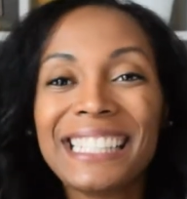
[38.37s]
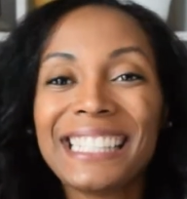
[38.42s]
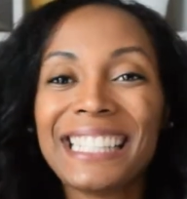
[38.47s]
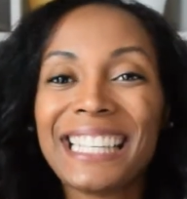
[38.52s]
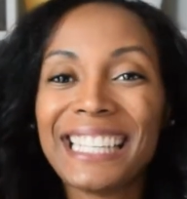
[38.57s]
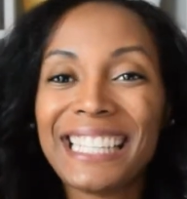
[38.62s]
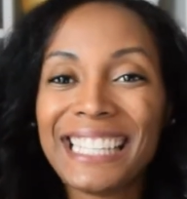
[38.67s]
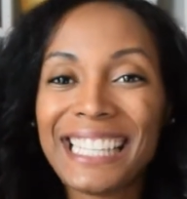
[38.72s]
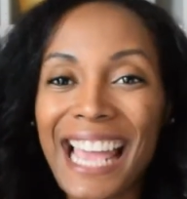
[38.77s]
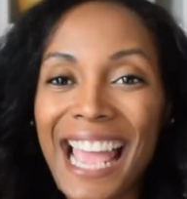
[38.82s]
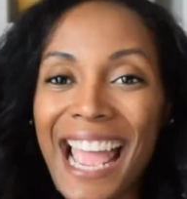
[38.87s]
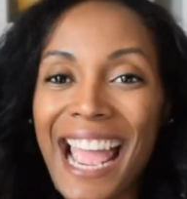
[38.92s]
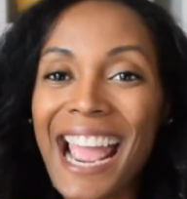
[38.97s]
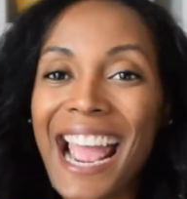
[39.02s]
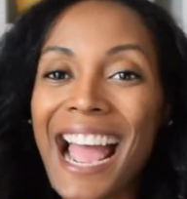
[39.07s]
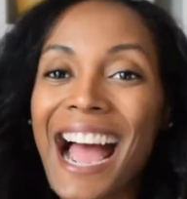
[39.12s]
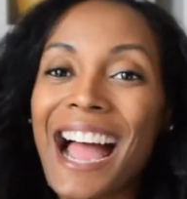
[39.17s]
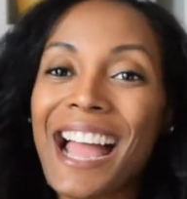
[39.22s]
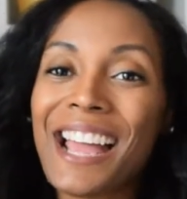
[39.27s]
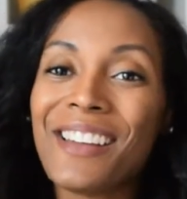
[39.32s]
Today
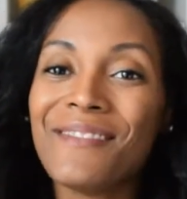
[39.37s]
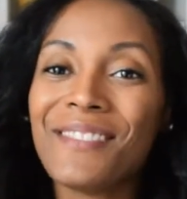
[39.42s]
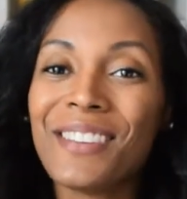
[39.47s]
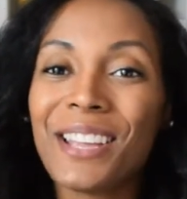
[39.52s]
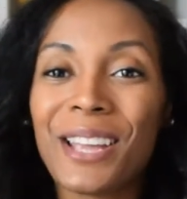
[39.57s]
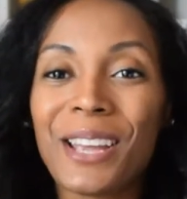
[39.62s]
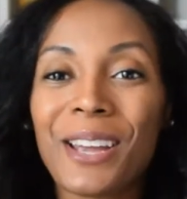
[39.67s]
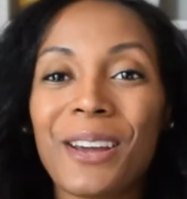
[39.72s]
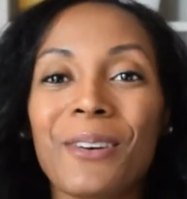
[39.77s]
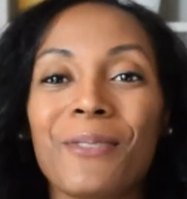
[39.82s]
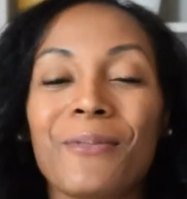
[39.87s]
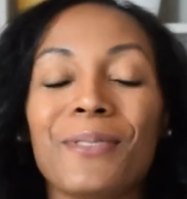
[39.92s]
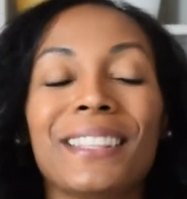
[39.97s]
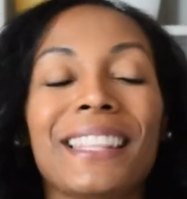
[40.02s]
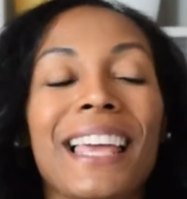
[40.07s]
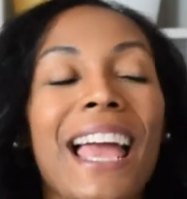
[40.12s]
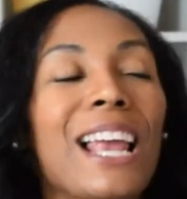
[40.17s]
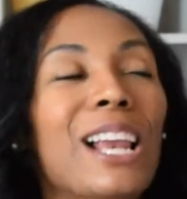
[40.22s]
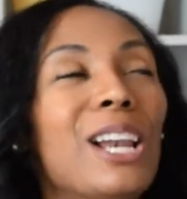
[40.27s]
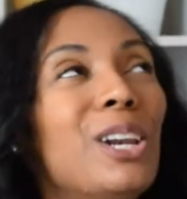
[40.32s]
I am here with
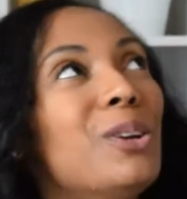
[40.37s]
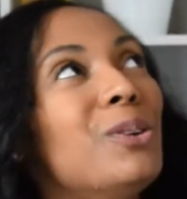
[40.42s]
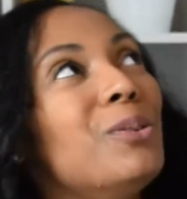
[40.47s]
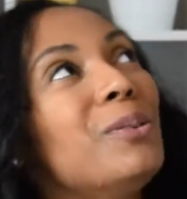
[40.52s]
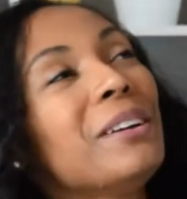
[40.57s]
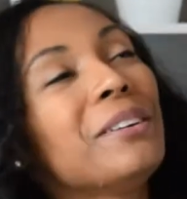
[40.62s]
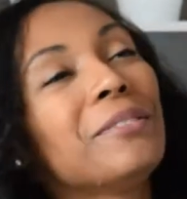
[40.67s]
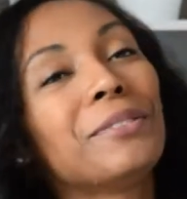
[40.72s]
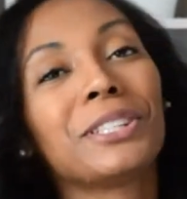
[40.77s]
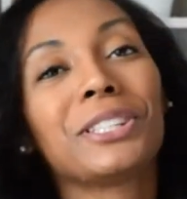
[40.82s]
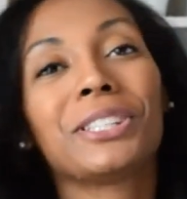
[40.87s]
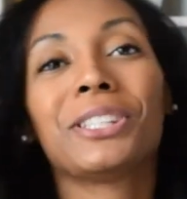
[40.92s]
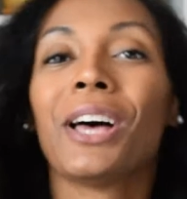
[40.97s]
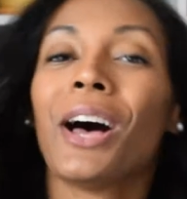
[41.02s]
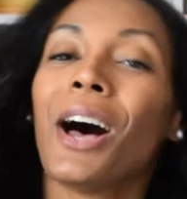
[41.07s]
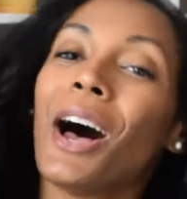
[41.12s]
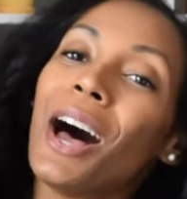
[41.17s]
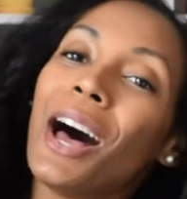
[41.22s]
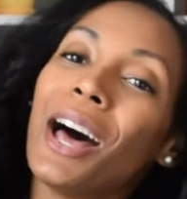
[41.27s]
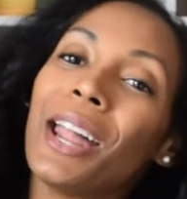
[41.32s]
a Louis
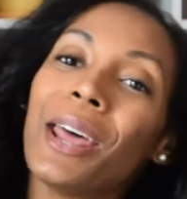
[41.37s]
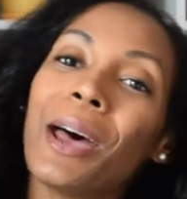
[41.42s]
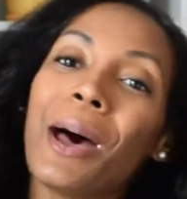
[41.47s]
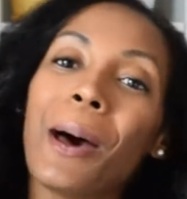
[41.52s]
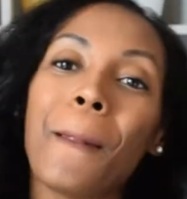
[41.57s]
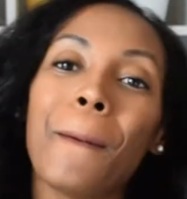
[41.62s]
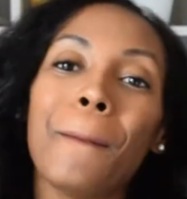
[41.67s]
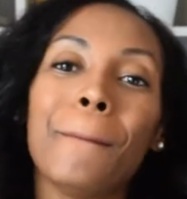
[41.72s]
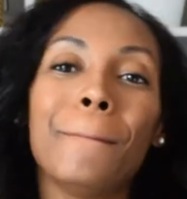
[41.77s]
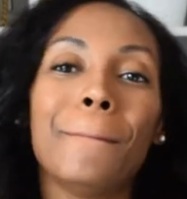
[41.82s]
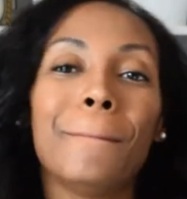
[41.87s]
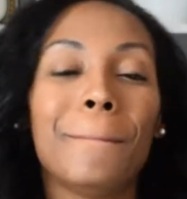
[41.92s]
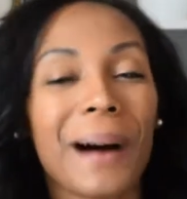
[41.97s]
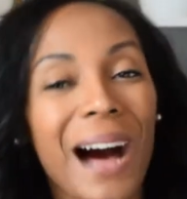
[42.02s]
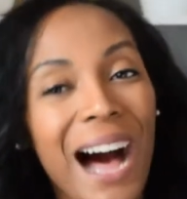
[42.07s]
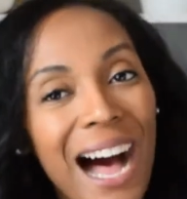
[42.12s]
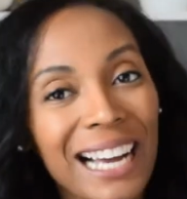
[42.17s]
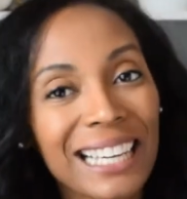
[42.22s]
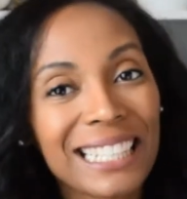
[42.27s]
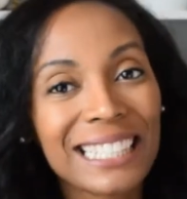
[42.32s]
Vuitton
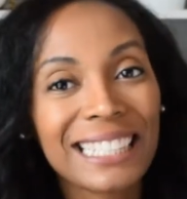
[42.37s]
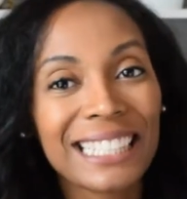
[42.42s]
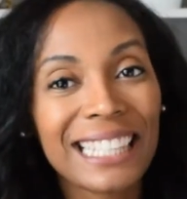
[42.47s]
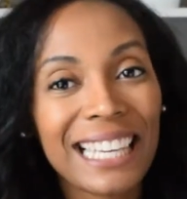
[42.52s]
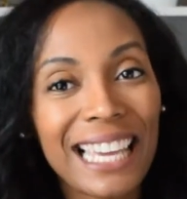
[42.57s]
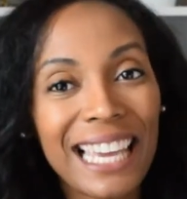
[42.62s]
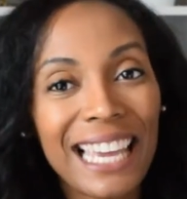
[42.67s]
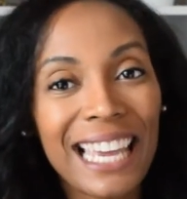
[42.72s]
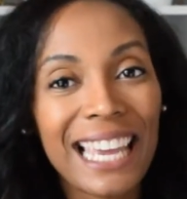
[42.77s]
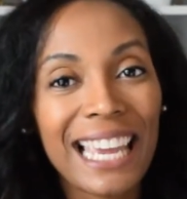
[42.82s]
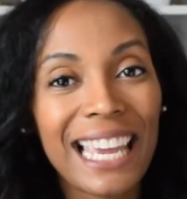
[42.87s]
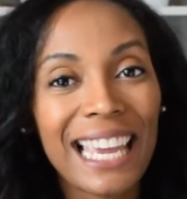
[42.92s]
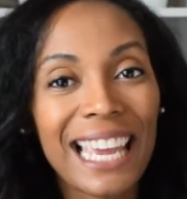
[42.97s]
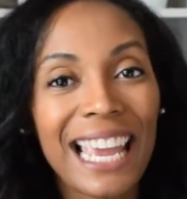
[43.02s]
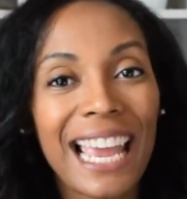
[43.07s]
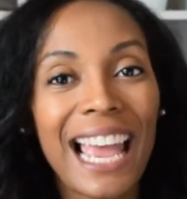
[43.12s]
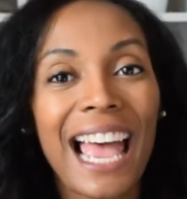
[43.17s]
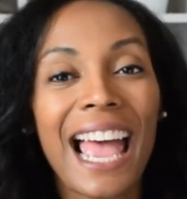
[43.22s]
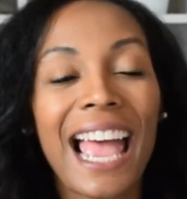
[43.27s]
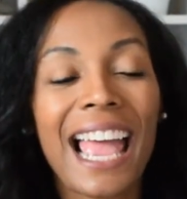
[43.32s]
unboxing,
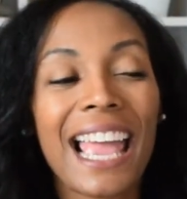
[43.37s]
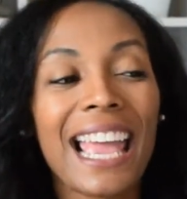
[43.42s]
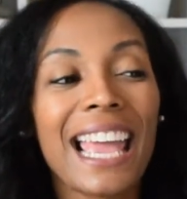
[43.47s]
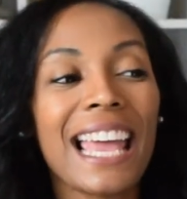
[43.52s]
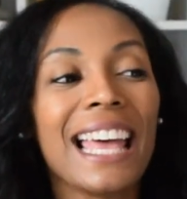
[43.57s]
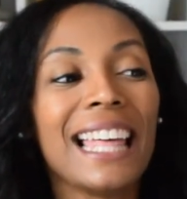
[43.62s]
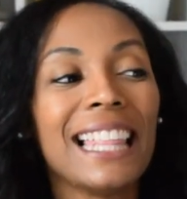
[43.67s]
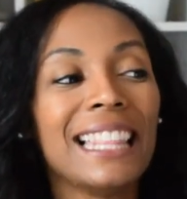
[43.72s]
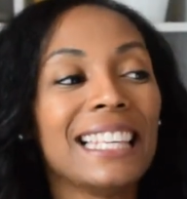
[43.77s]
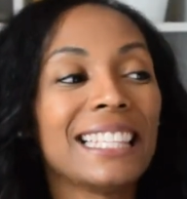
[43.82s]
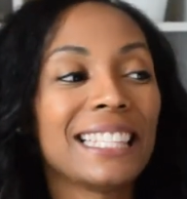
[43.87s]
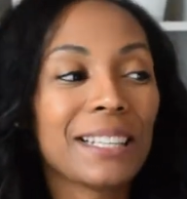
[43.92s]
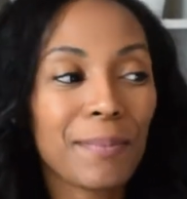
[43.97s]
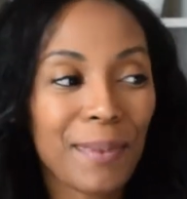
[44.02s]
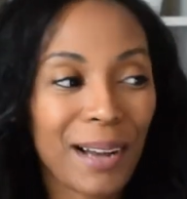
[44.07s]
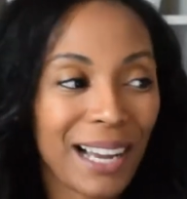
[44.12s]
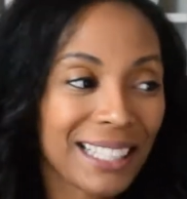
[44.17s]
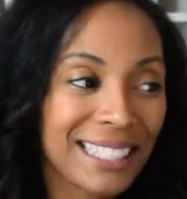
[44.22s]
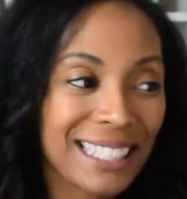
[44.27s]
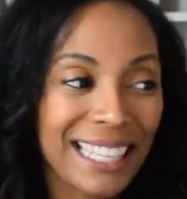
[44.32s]
and this
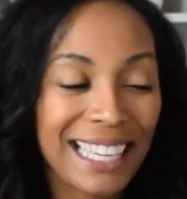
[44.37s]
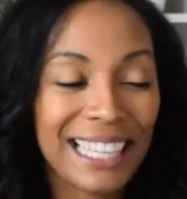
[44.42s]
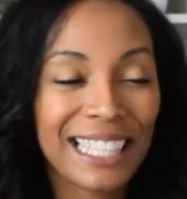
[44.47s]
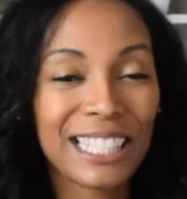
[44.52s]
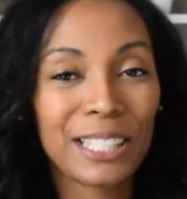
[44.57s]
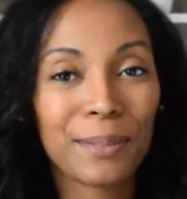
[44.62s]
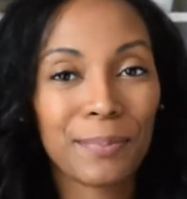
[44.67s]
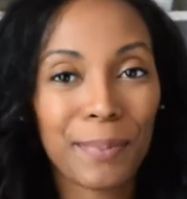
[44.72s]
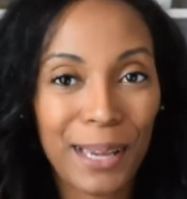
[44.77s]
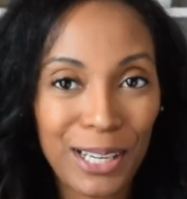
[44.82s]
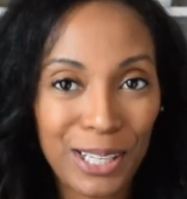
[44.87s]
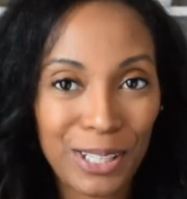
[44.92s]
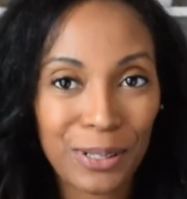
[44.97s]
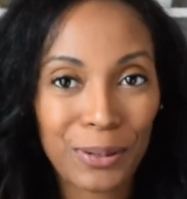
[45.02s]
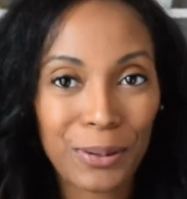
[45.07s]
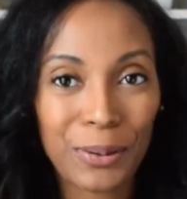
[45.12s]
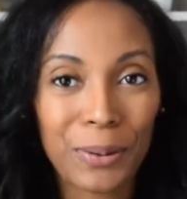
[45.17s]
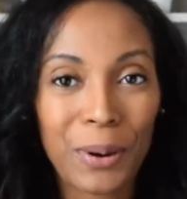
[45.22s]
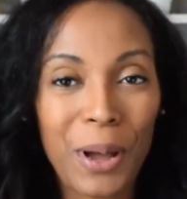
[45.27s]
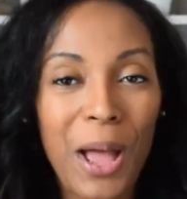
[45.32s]
unboxing is
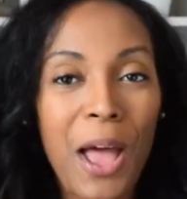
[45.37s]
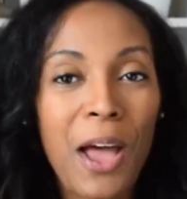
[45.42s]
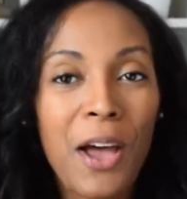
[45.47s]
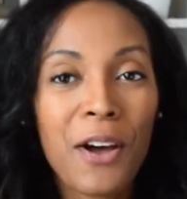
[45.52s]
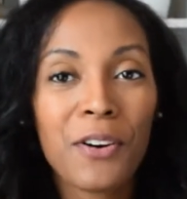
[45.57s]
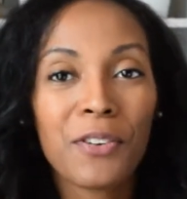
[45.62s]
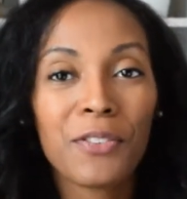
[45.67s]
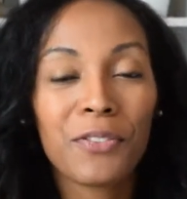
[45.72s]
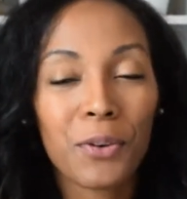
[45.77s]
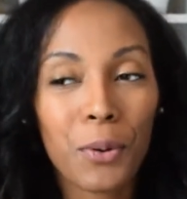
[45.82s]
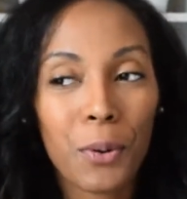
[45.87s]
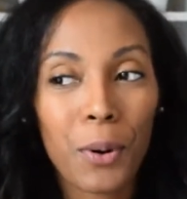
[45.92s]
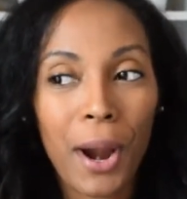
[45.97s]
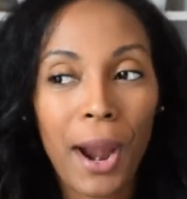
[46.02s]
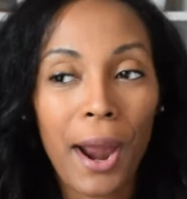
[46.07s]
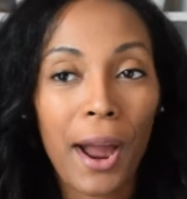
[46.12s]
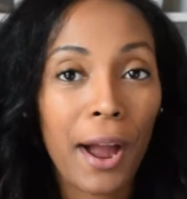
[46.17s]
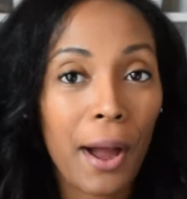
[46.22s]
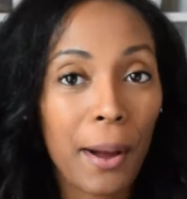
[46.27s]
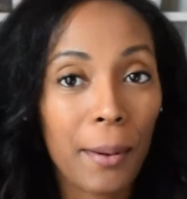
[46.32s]
special for
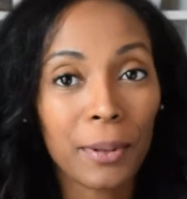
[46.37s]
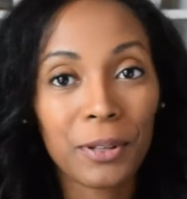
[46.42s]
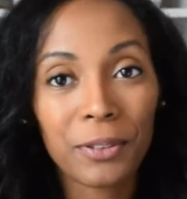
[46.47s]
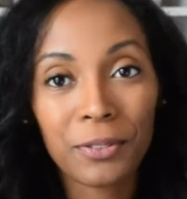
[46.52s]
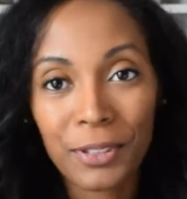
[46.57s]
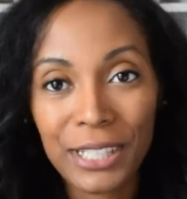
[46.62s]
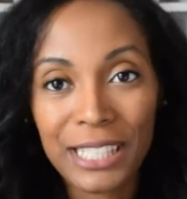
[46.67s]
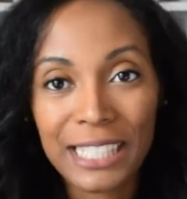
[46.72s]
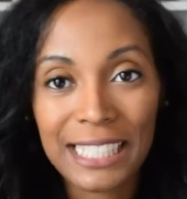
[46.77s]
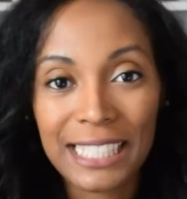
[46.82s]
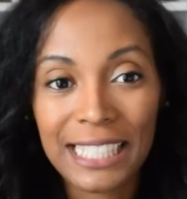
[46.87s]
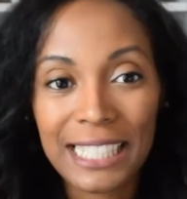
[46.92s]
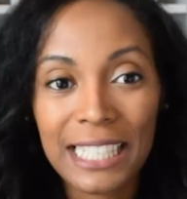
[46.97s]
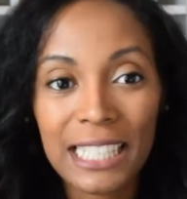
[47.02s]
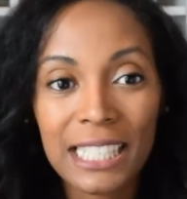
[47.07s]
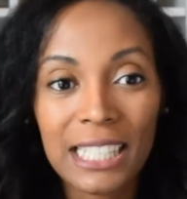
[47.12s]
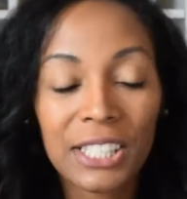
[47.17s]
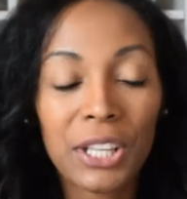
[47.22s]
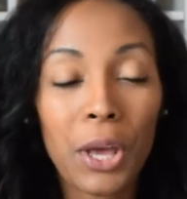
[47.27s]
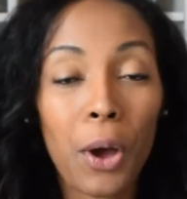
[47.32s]
a couple of
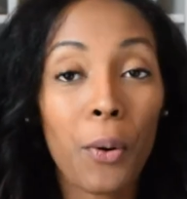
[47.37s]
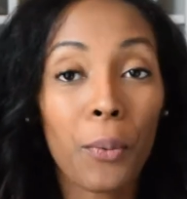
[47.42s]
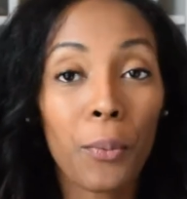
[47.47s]
reasons.